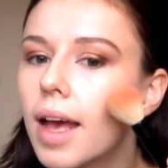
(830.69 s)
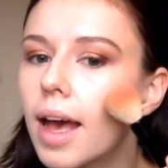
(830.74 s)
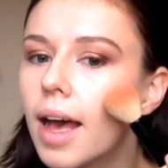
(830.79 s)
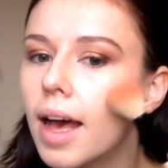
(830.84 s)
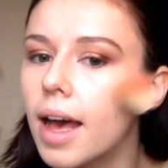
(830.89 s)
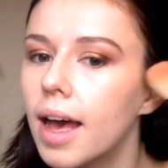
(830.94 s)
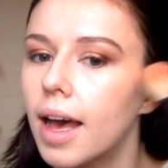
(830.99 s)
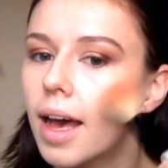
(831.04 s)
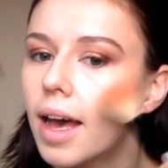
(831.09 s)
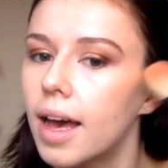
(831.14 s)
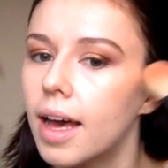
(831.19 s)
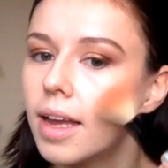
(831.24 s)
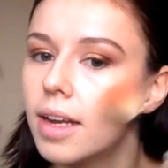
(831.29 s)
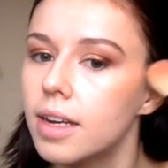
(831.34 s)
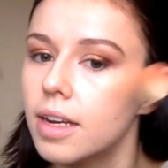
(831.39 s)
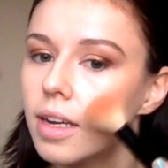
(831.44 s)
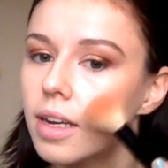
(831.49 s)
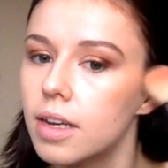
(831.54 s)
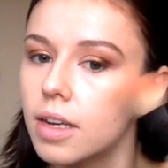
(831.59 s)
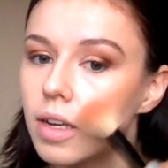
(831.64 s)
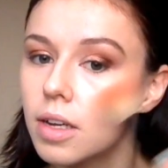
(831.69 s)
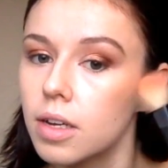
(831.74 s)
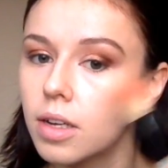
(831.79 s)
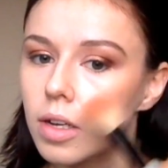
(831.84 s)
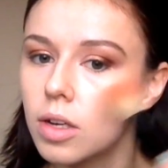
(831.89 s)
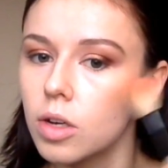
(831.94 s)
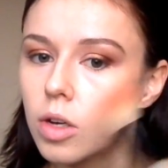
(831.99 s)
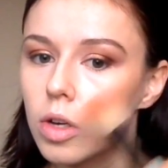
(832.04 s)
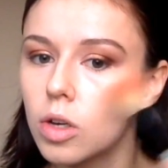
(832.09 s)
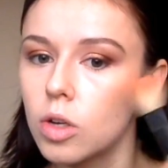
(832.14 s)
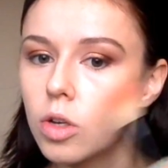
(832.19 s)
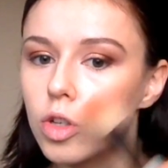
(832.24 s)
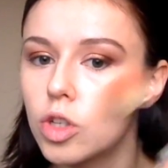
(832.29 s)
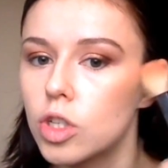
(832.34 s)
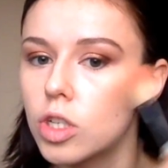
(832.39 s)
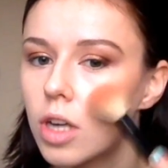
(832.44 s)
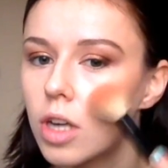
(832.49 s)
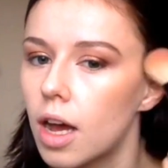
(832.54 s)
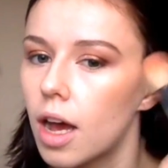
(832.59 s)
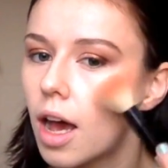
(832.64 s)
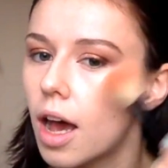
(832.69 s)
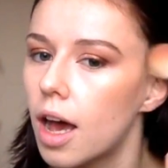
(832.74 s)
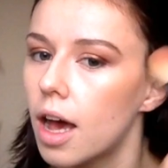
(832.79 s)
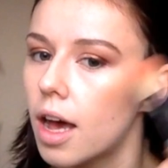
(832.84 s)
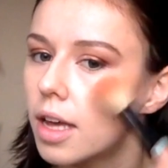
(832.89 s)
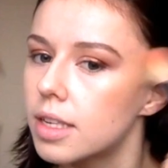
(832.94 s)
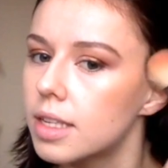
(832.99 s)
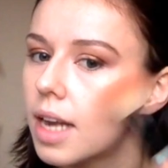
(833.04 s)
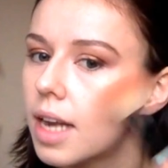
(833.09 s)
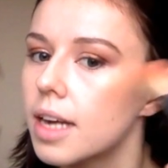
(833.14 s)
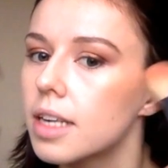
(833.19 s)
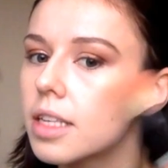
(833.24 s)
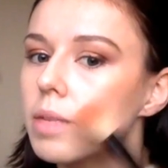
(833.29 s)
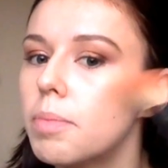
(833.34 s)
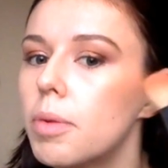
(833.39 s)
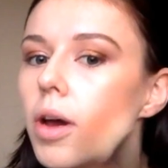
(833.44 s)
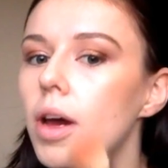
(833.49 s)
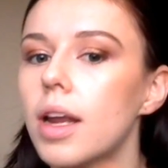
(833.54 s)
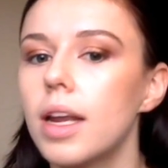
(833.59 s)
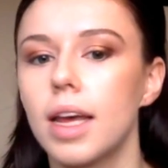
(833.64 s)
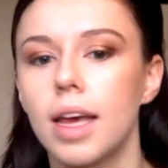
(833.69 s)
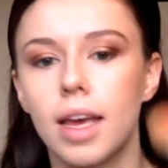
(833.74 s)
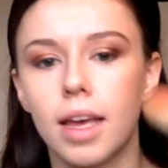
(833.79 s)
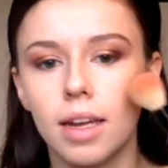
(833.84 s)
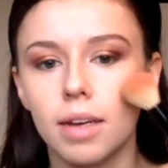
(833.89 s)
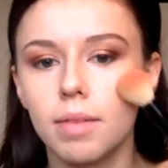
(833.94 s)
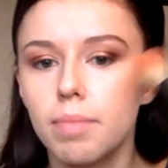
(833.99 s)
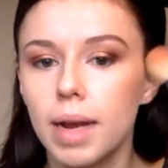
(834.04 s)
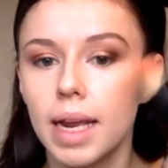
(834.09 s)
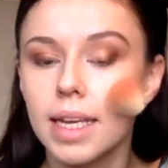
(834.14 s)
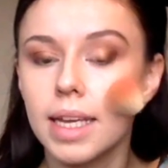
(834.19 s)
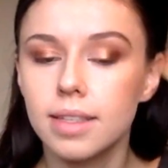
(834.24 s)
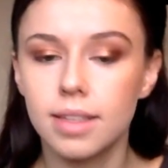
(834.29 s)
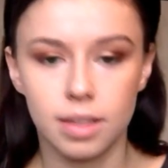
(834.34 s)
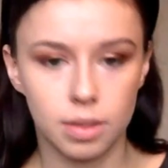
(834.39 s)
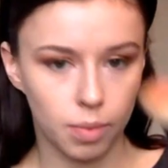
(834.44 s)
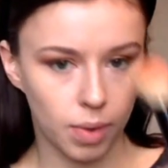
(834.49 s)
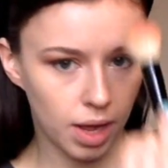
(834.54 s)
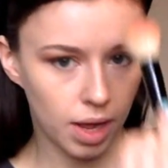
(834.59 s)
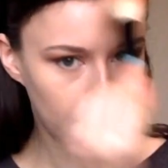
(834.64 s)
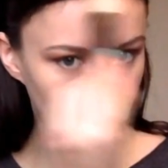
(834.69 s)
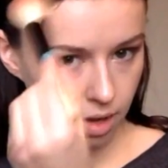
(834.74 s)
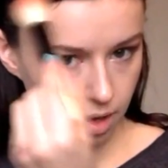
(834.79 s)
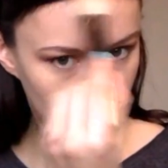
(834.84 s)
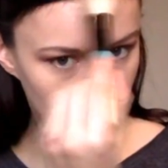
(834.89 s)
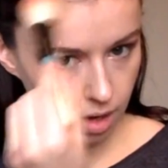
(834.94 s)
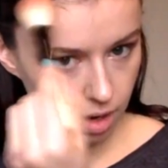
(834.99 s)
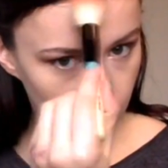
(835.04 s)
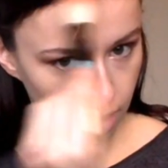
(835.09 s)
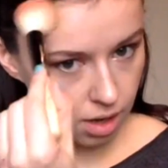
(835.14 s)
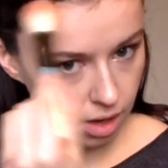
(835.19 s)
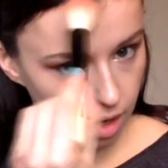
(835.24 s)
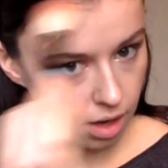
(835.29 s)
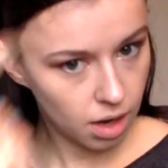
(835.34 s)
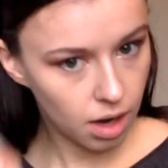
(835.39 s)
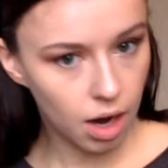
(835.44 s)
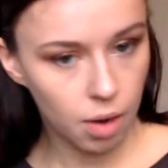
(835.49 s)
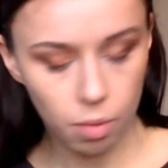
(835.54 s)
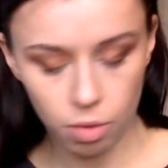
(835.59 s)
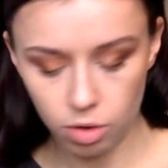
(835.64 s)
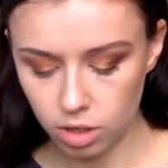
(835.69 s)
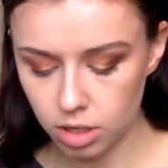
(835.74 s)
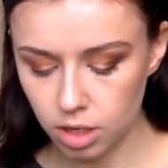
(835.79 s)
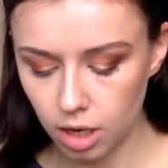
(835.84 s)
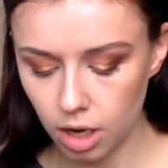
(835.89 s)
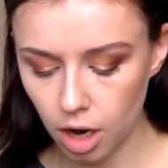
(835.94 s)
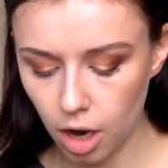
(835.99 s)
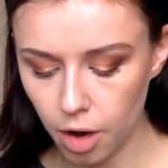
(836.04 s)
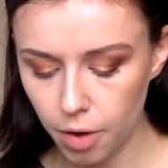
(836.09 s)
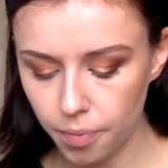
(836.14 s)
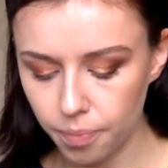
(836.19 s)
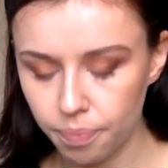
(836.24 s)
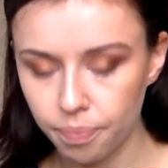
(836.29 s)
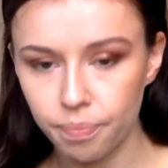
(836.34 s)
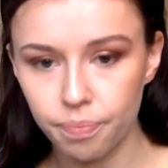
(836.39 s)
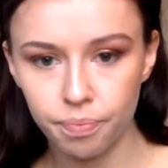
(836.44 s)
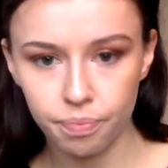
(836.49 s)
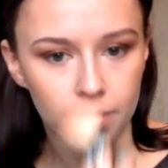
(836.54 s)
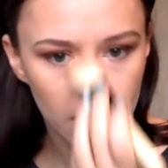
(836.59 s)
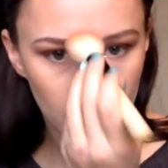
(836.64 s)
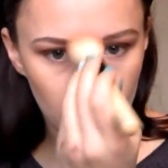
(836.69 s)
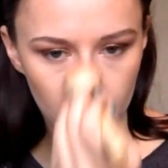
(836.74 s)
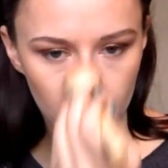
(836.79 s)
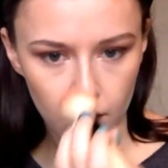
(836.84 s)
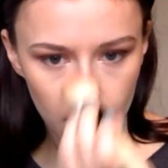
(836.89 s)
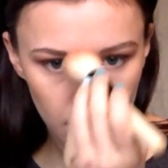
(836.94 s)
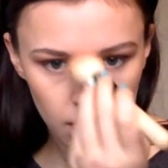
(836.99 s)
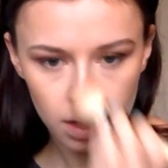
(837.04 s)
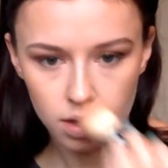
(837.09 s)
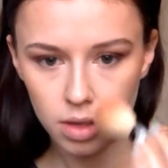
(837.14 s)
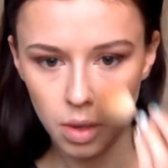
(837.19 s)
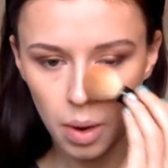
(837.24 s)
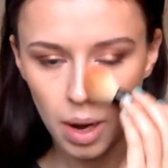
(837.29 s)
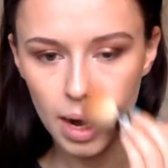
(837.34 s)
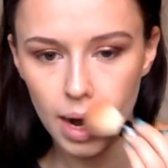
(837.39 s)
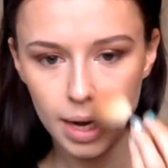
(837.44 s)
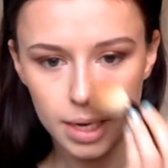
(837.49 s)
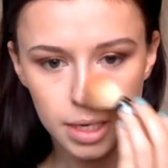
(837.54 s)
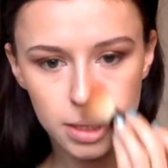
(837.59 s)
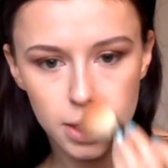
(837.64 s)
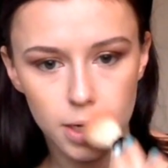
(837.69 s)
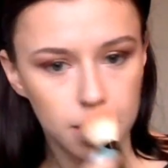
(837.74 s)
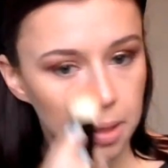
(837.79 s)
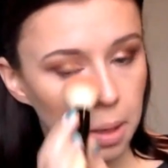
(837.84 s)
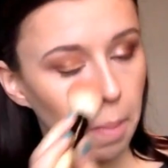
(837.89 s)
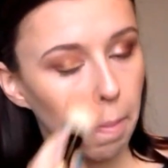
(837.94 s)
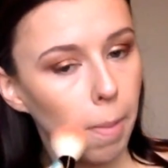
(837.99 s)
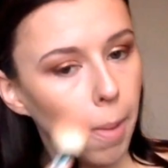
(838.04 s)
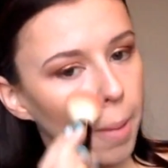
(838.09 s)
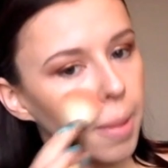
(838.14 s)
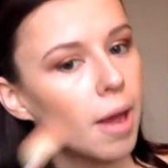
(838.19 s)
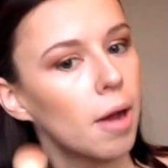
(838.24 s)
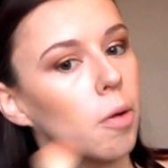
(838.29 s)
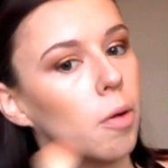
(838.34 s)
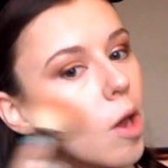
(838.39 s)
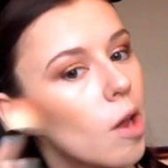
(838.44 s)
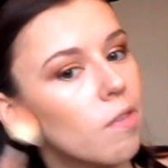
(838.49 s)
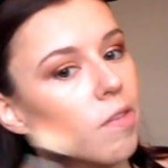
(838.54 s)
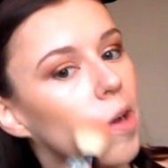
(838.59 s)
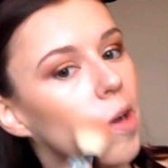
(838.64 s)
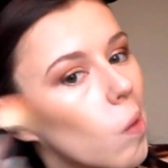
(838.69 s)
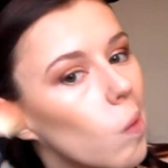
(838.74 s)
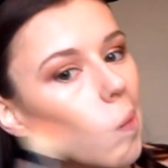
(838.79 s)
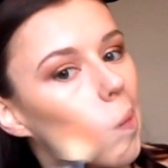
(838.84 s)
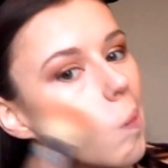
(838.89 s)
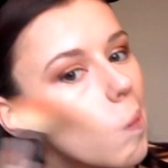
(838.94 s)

And just like to put it in places where I want to glow. So I like to just put that all over.